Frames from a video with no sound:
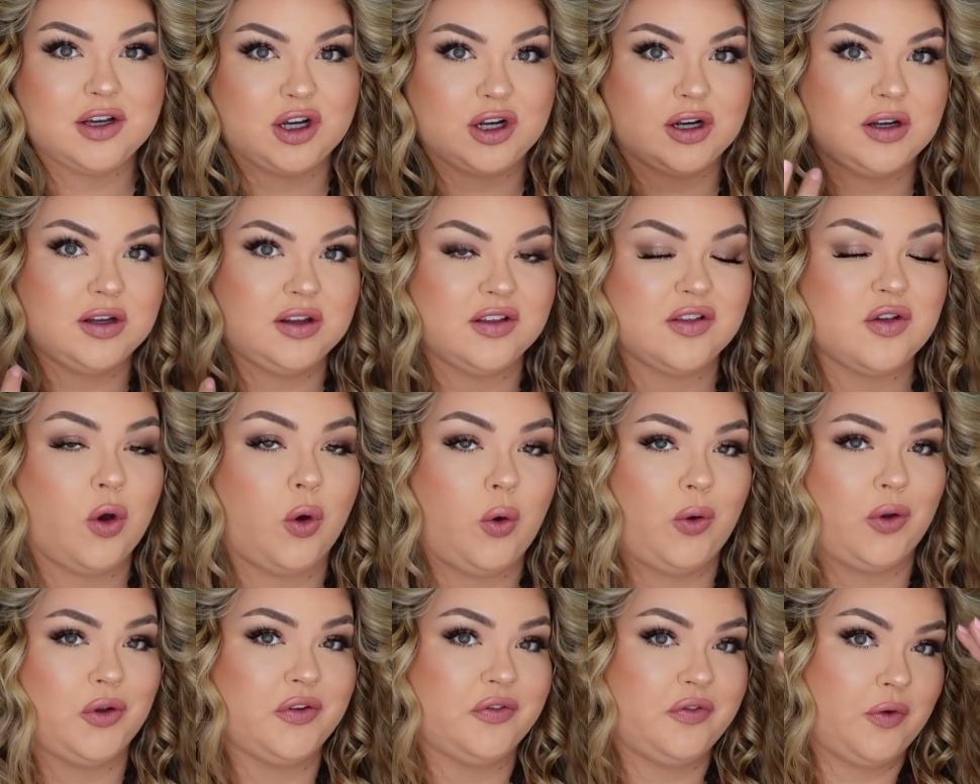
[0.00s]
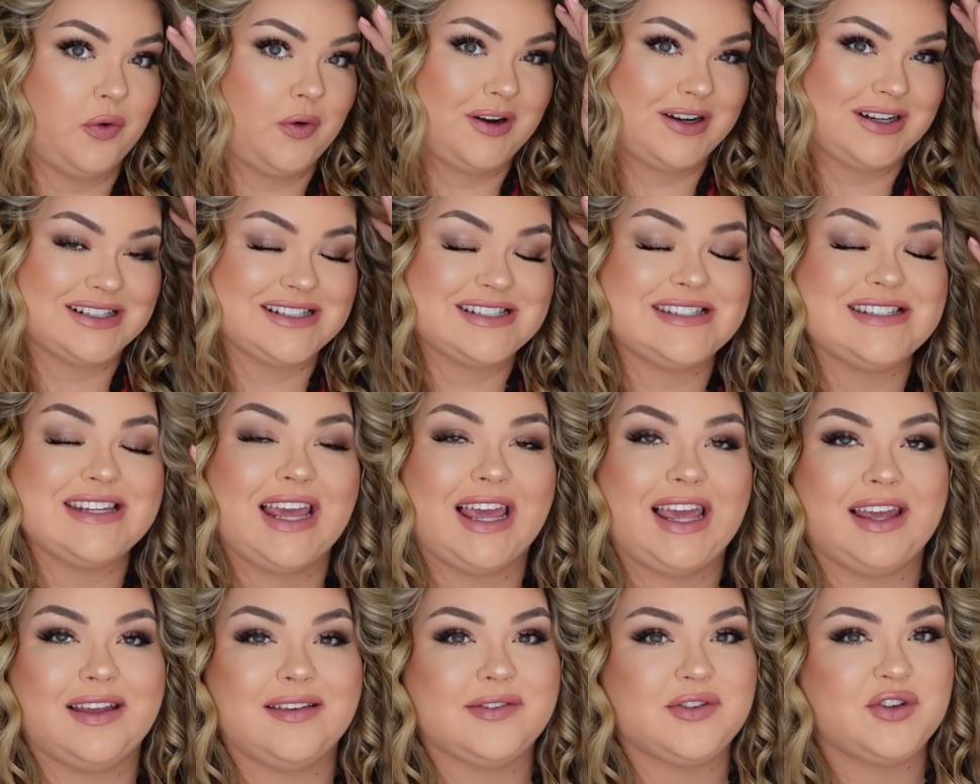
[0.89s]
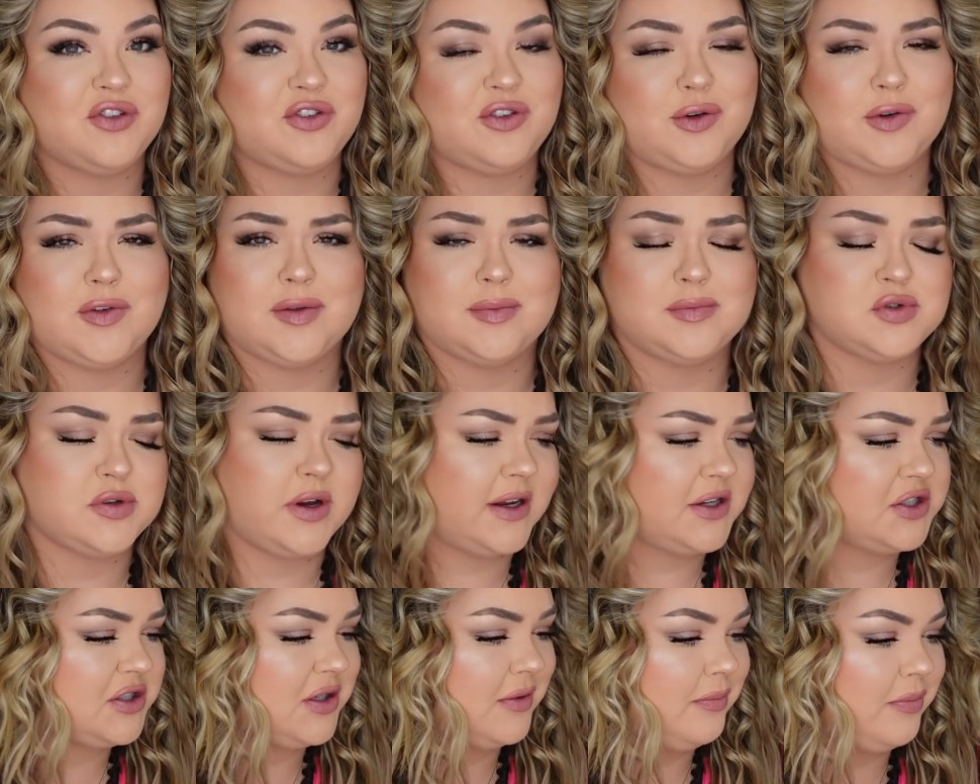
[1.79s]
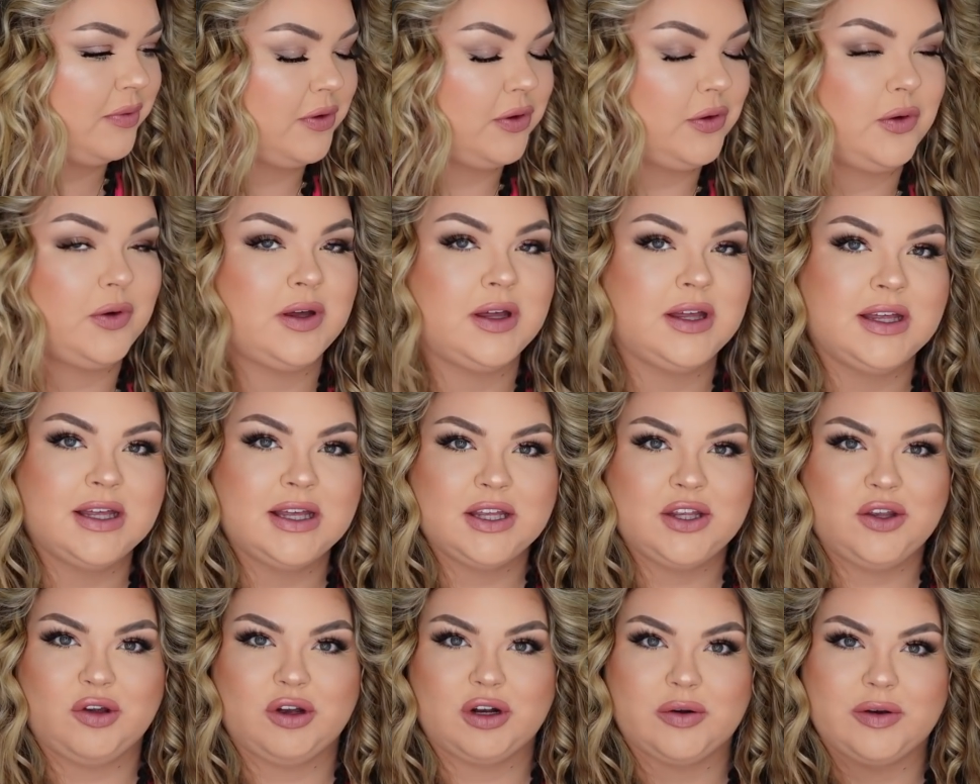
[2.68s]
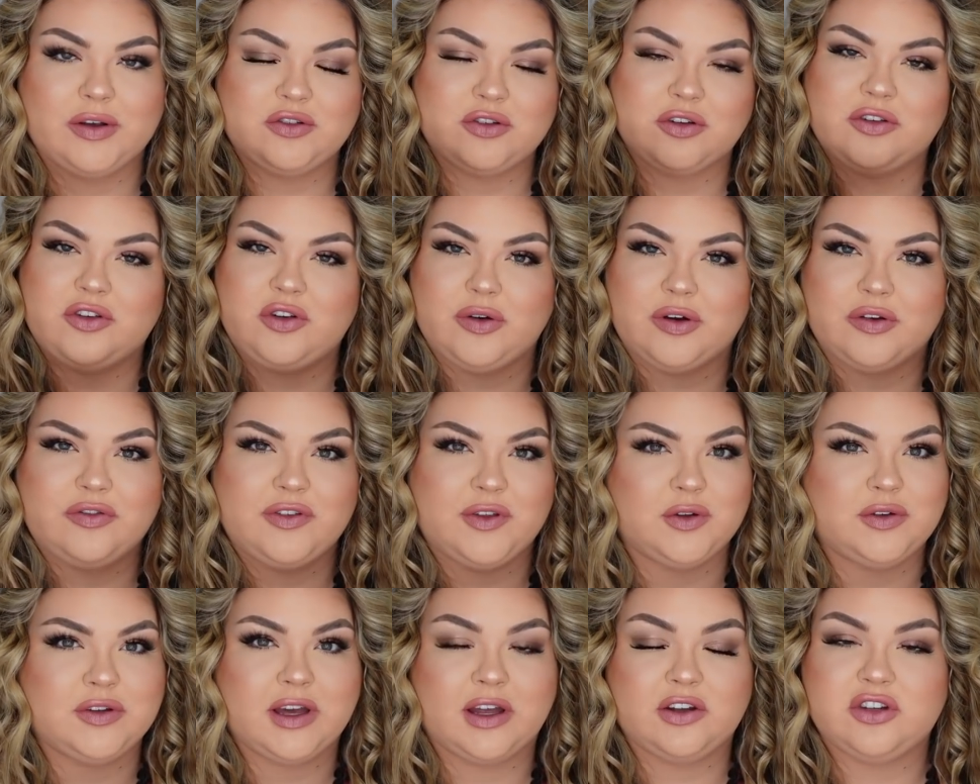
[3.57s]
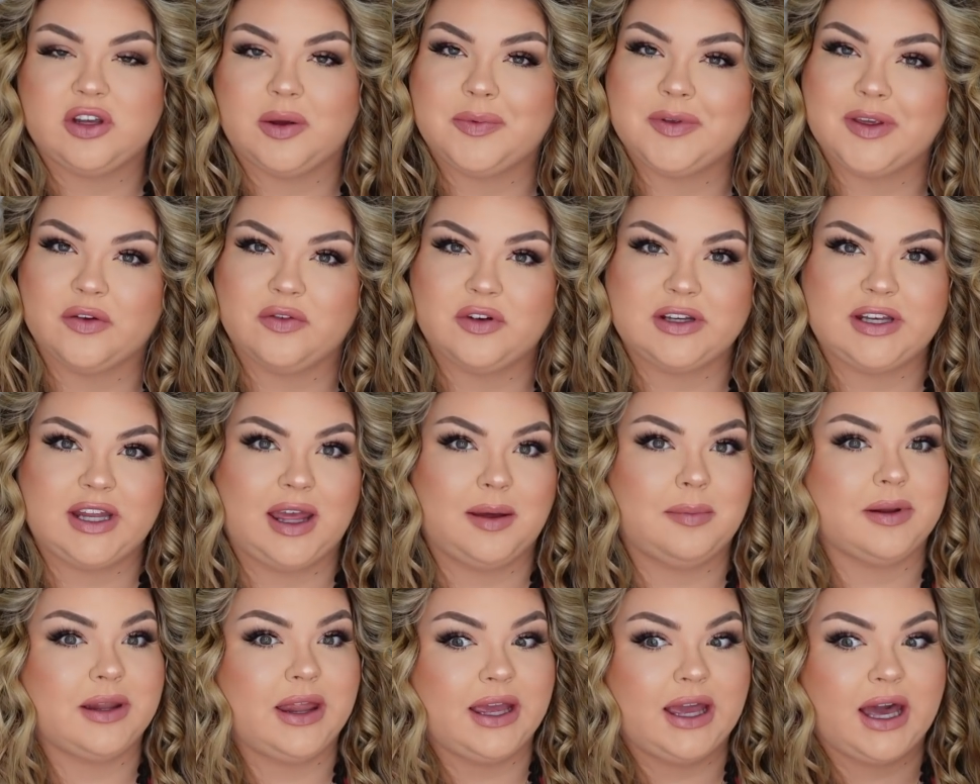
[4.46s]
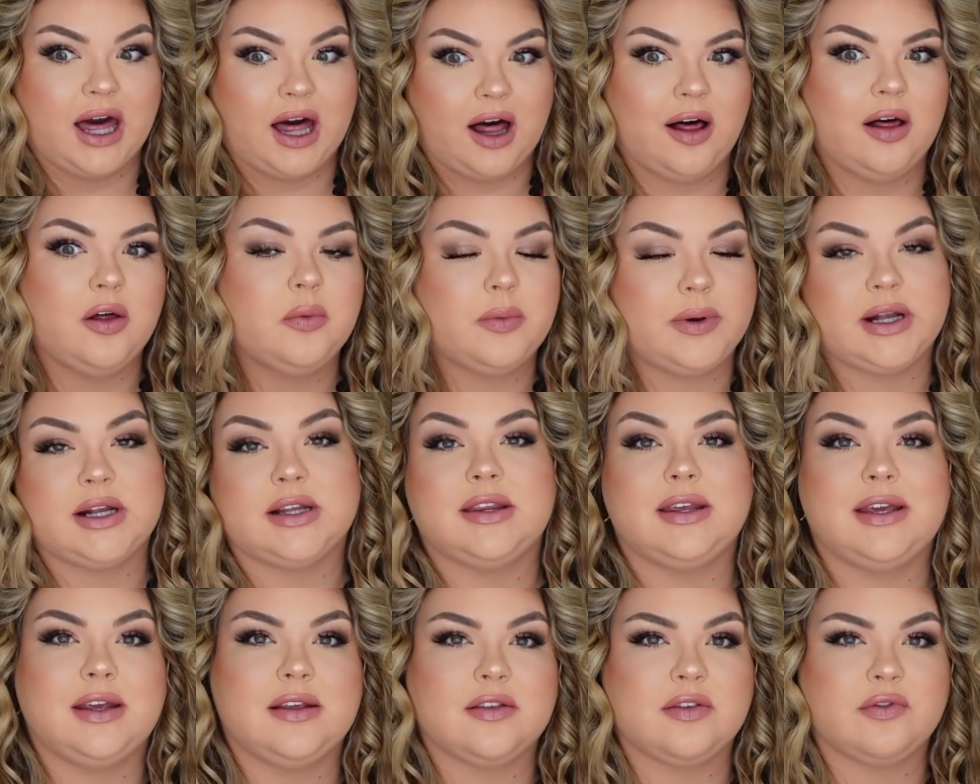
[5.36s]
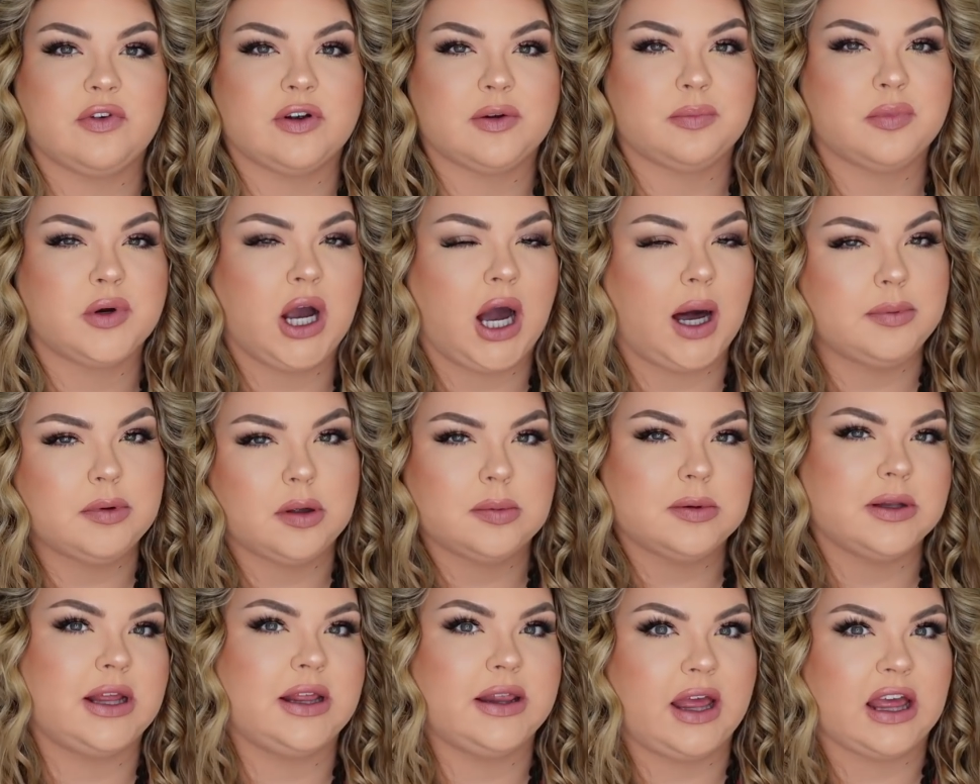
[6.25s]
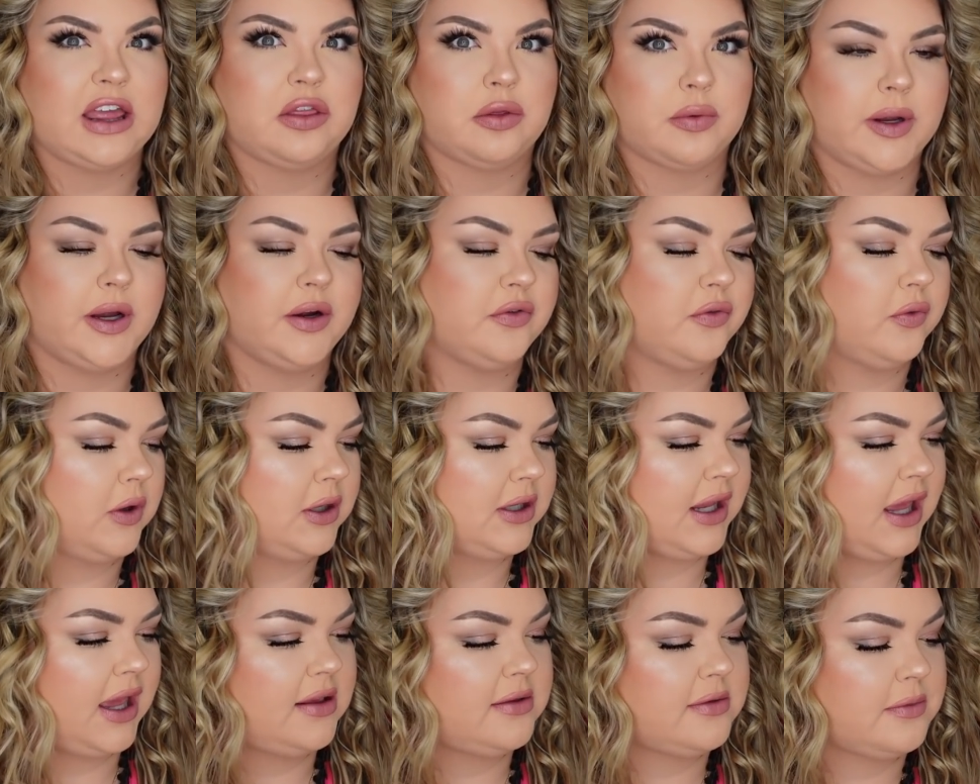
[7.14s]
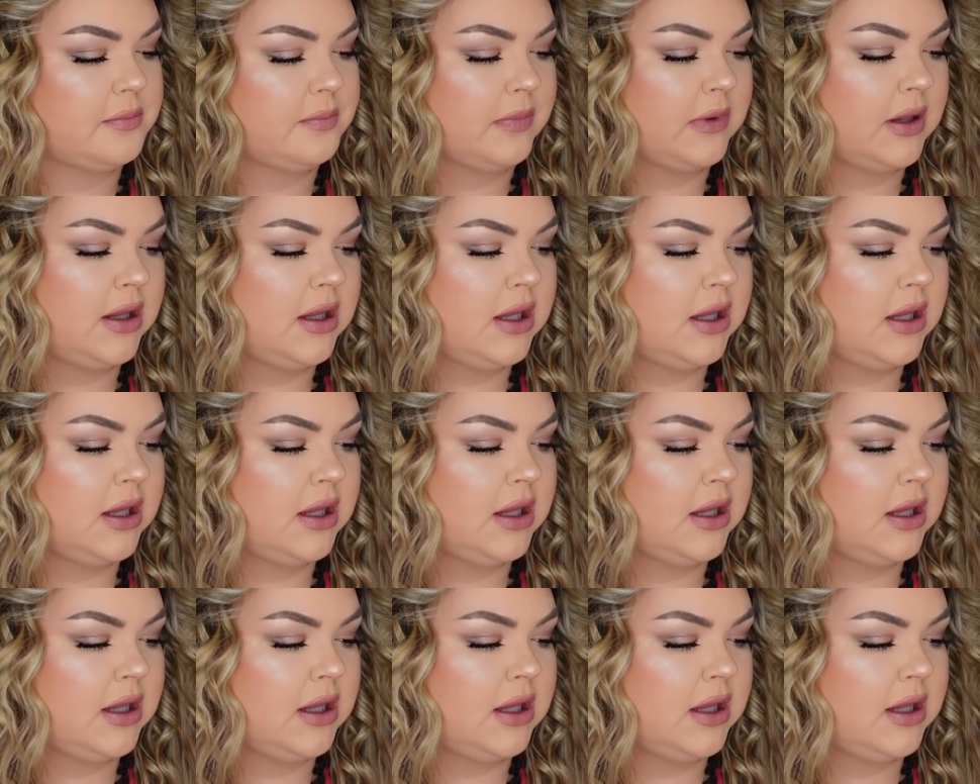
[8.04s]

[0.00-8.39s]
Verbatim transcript: curls hold for days. Just use some dry shampoo. You can always just do a few touch-ups every day, but like I'll wear these for probably like three or four days.